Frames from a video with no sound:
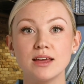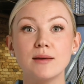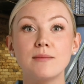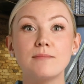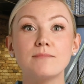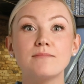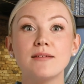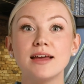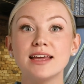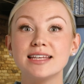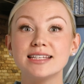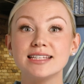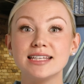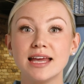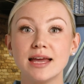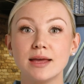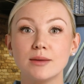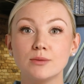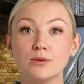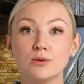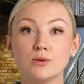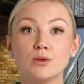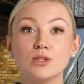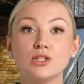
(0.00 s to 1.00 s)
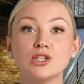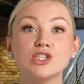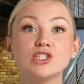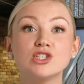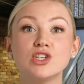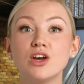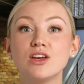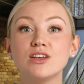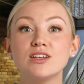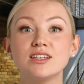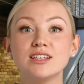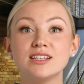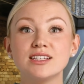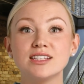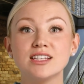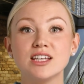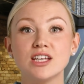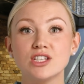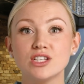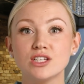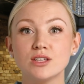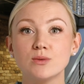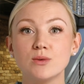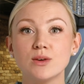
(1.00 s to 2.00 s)
many times we start the
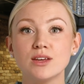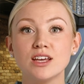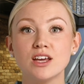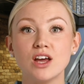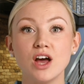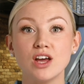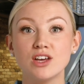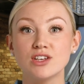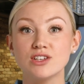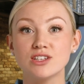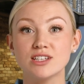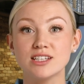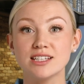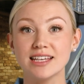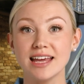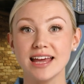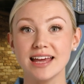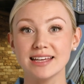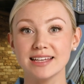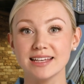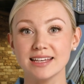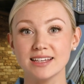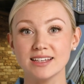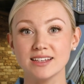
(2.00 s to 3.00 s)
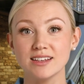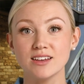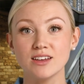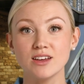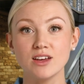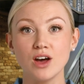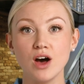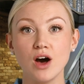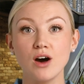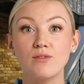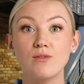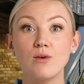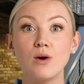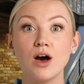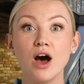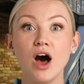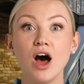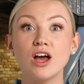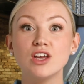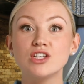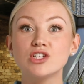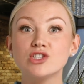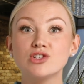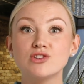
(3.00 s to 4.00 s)
discussion with an understanding of what
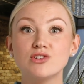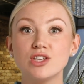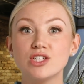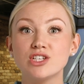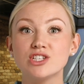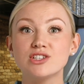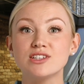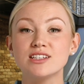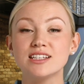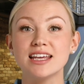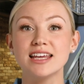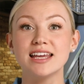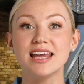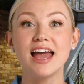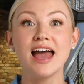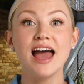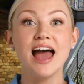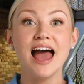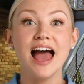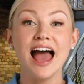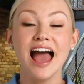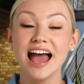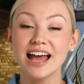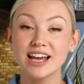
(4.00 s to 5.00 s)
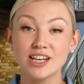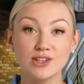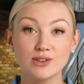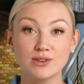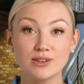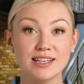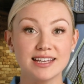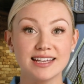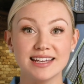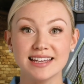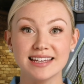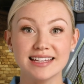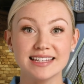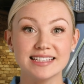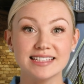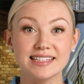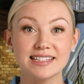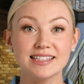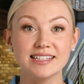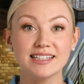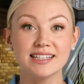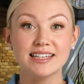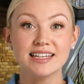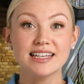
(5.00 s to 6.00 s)
unstructured data actually is,